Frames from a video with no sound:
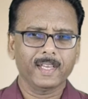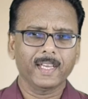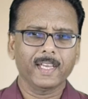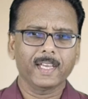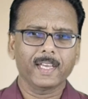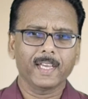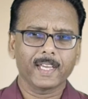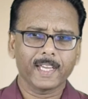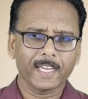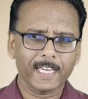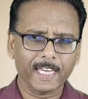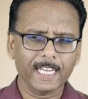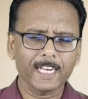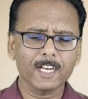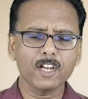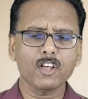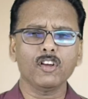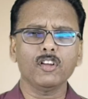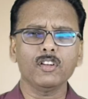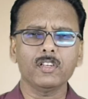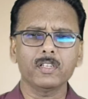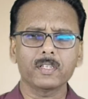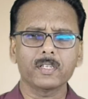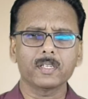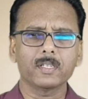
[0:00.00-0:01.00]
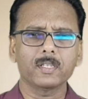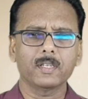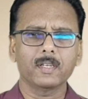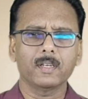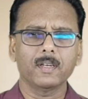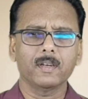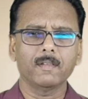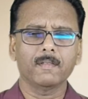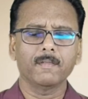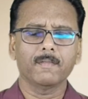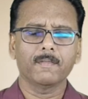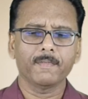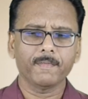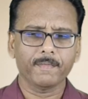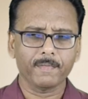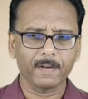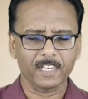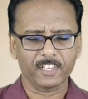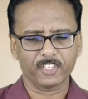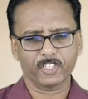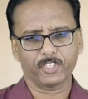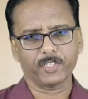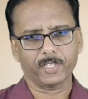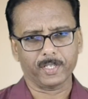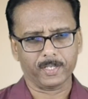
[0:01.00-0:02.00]
cannot
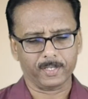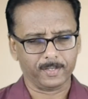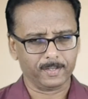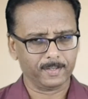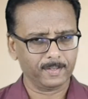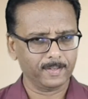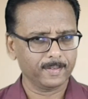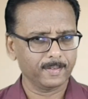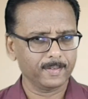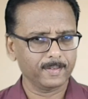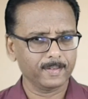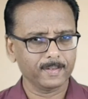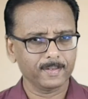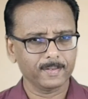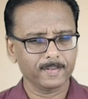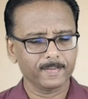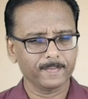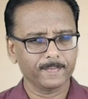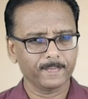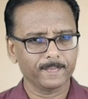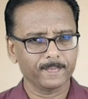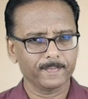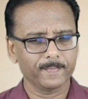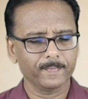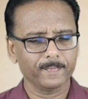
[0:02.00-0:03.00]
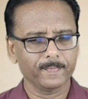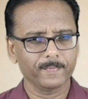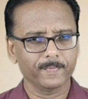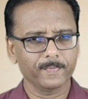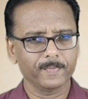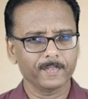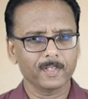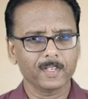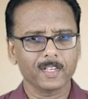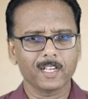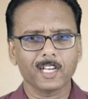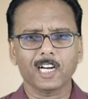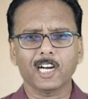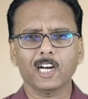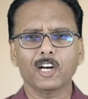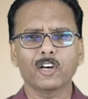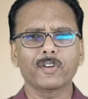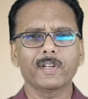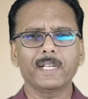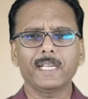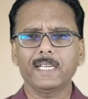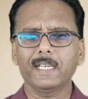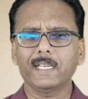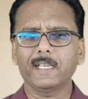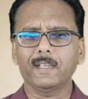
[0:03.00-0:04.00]
function,
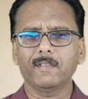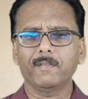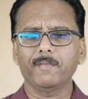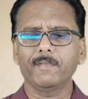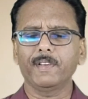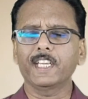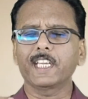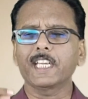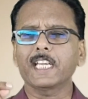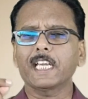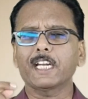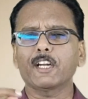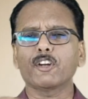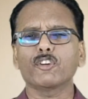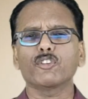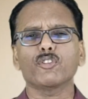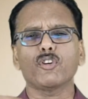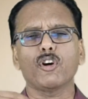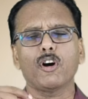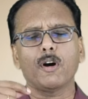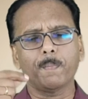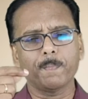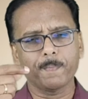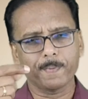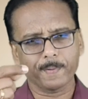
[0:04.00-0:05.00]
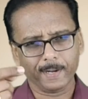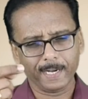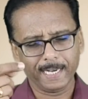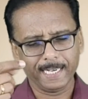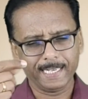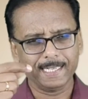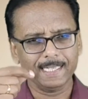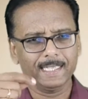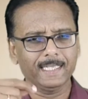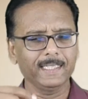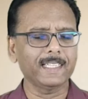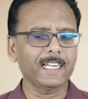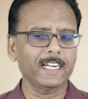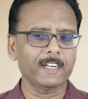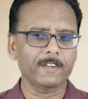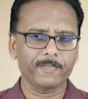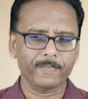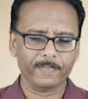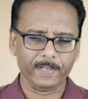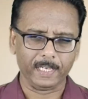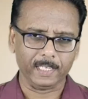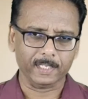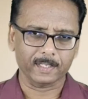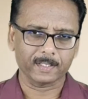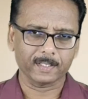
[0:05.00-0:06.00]
or we cannot operate in that
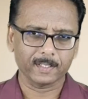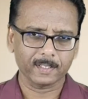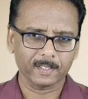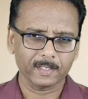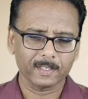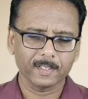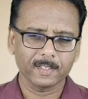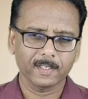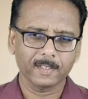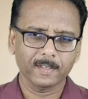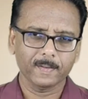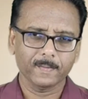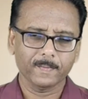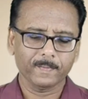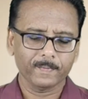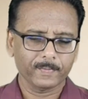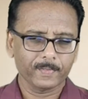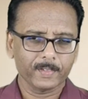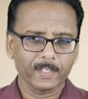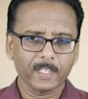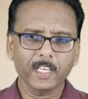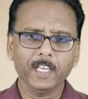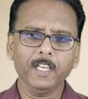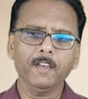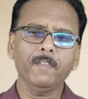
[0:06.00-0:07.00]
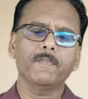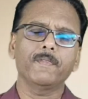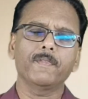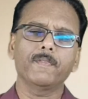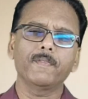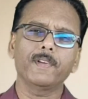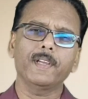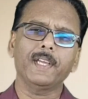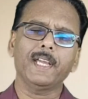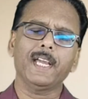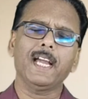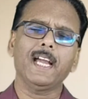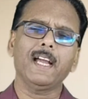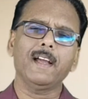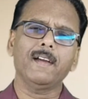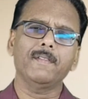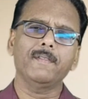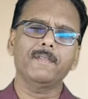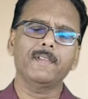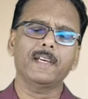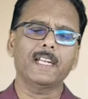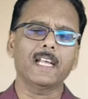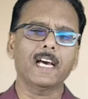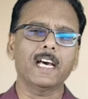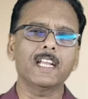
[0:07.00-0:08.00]
faith if we have
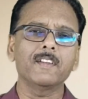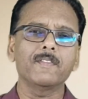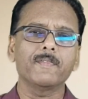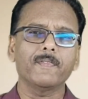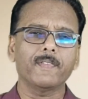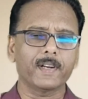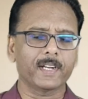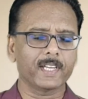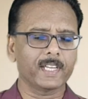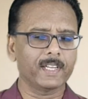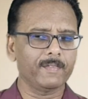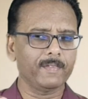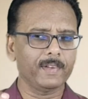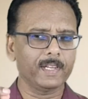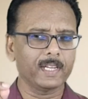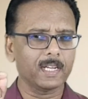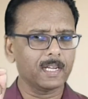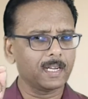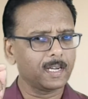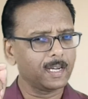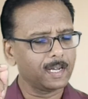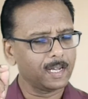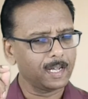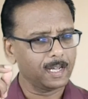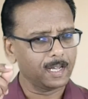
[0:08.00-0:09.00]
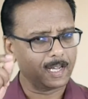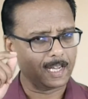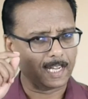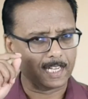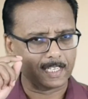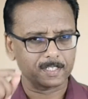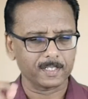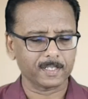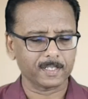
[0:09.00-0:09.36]
an unforgiving heart.